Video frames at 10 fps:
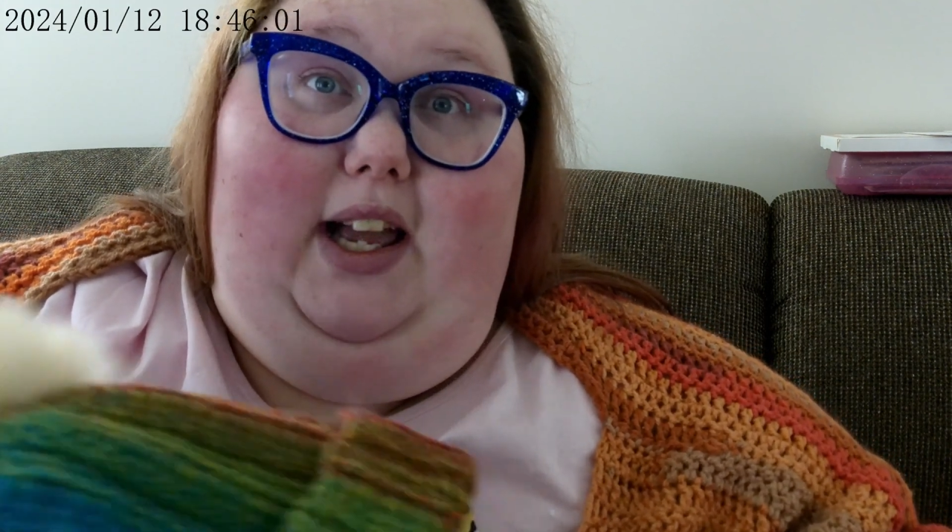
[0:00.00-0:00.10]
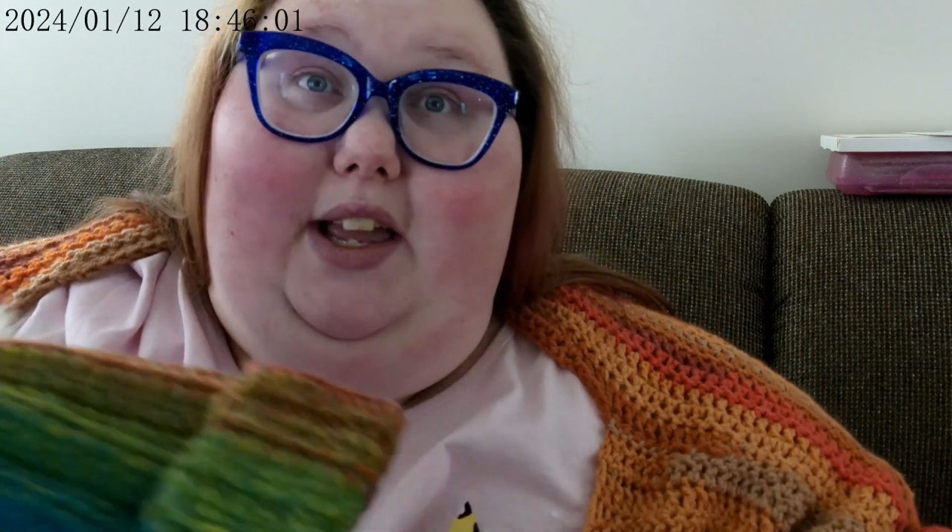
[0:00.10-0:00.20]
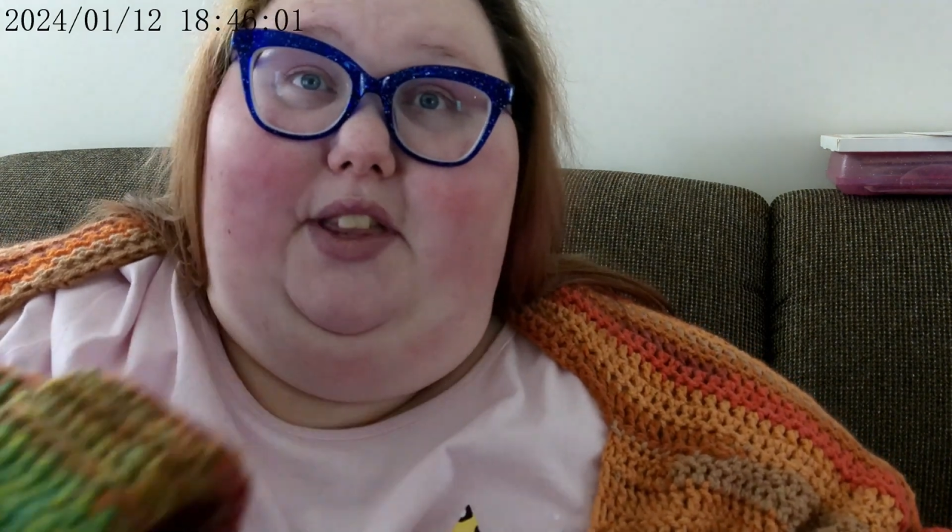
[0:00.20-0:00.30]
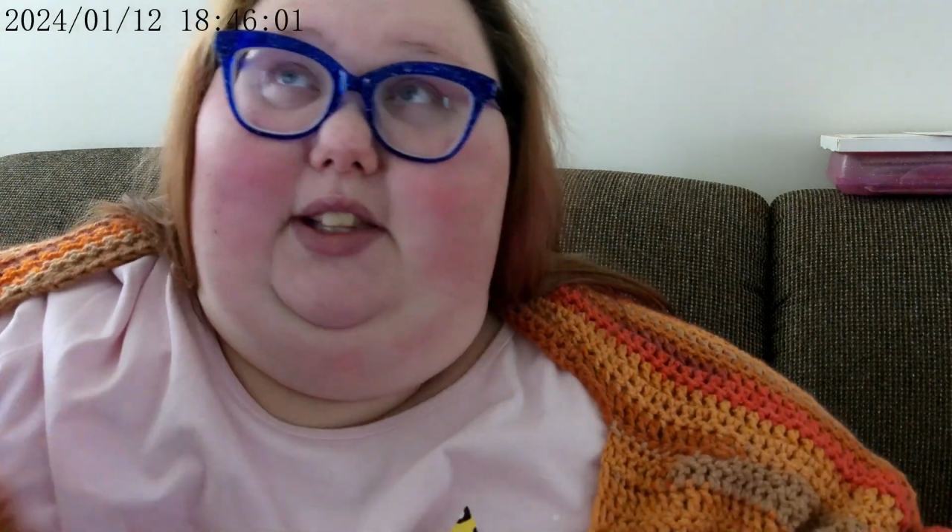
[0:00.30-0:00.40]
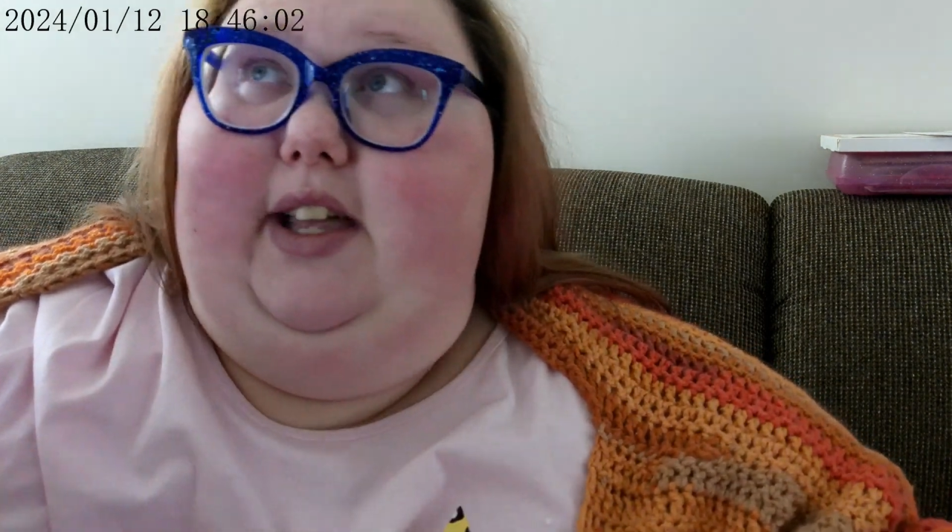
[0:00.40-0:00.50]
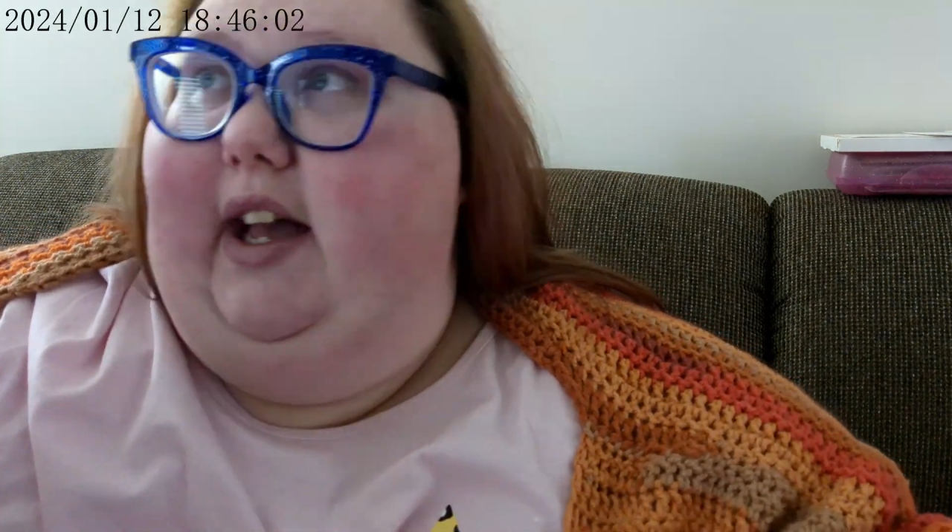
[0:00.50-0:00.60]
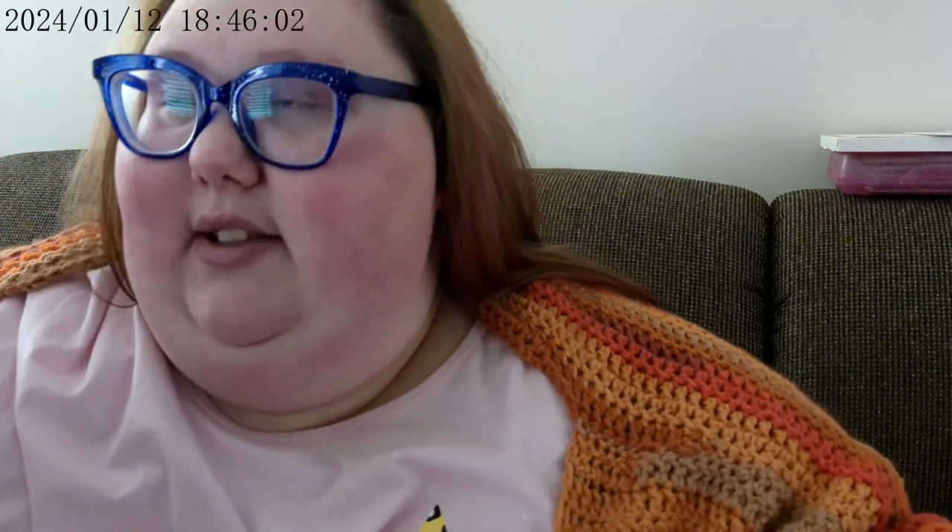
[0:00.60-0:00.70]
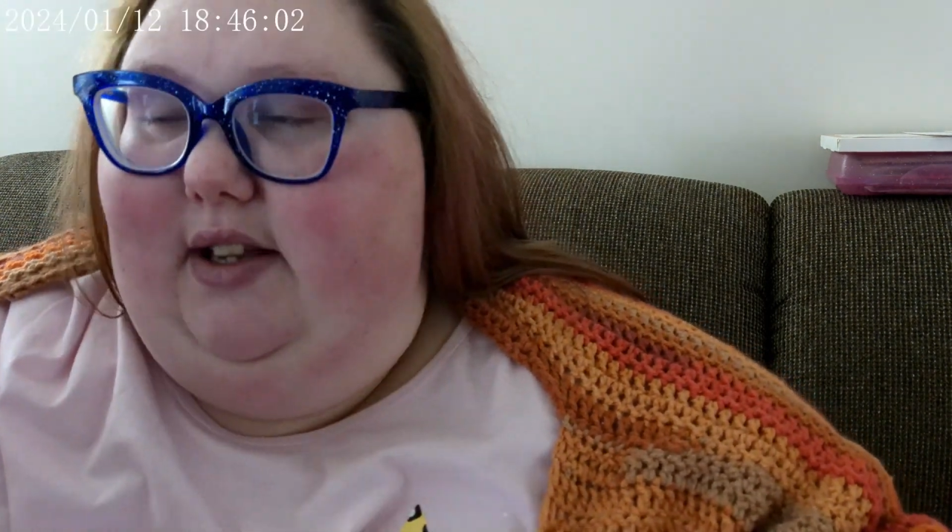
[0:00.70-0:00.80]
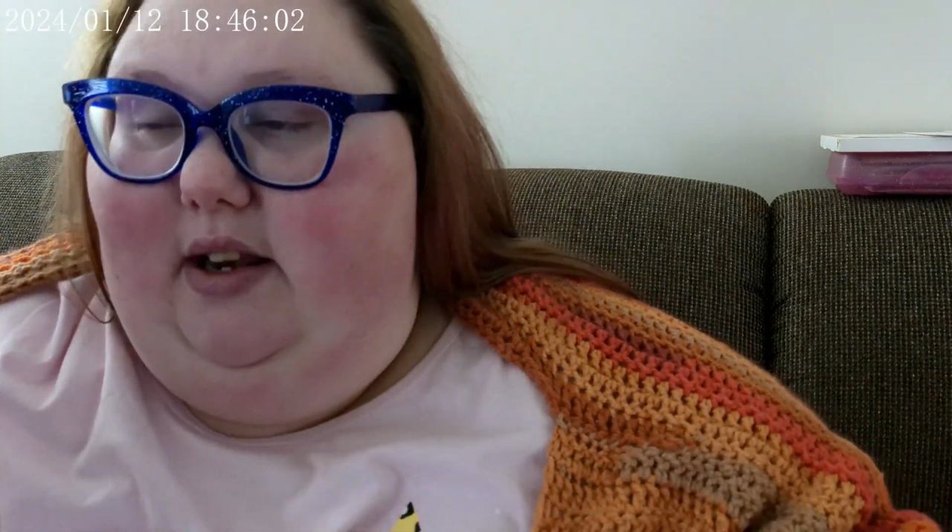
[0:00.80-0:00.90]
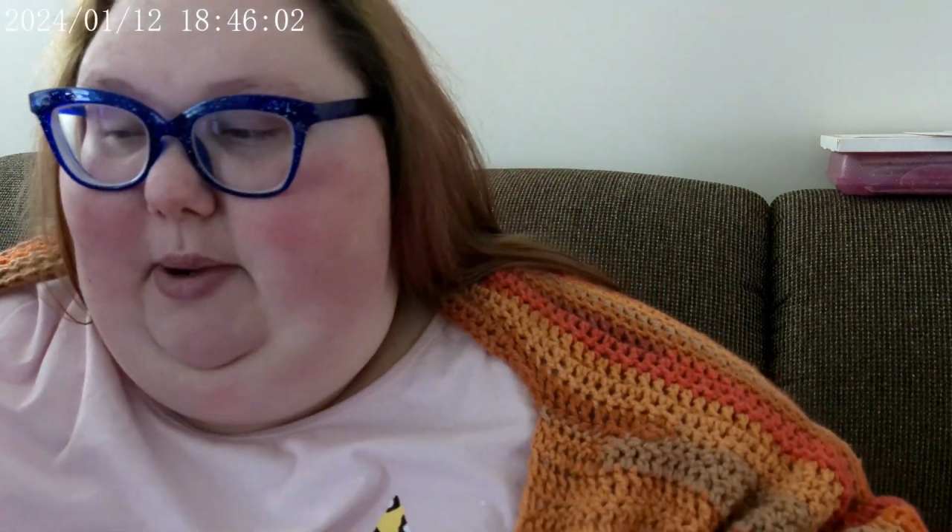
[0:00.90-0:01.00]
I think that
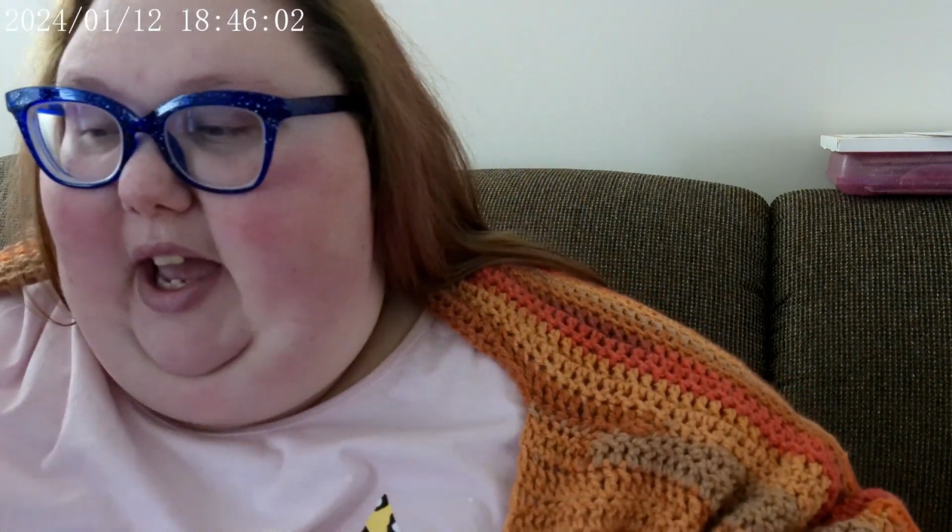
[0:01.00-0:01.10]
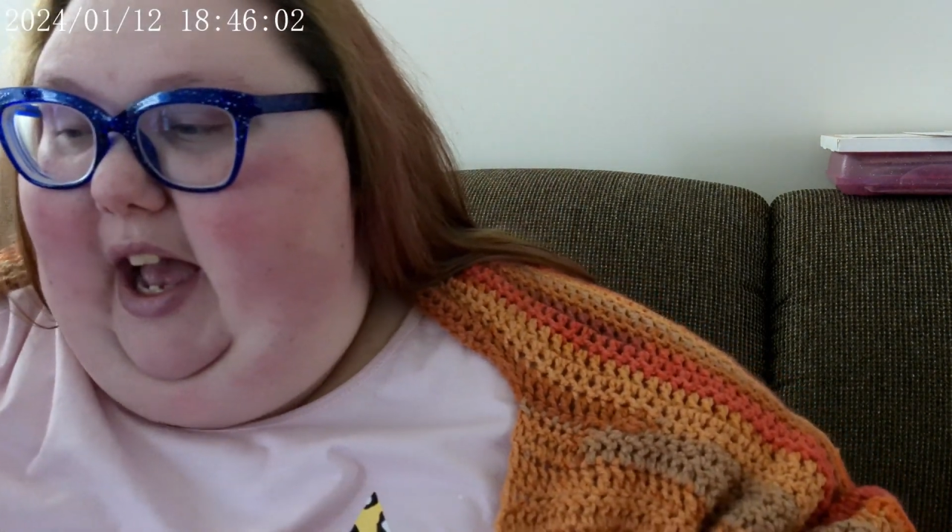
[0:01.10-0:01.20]
is going to be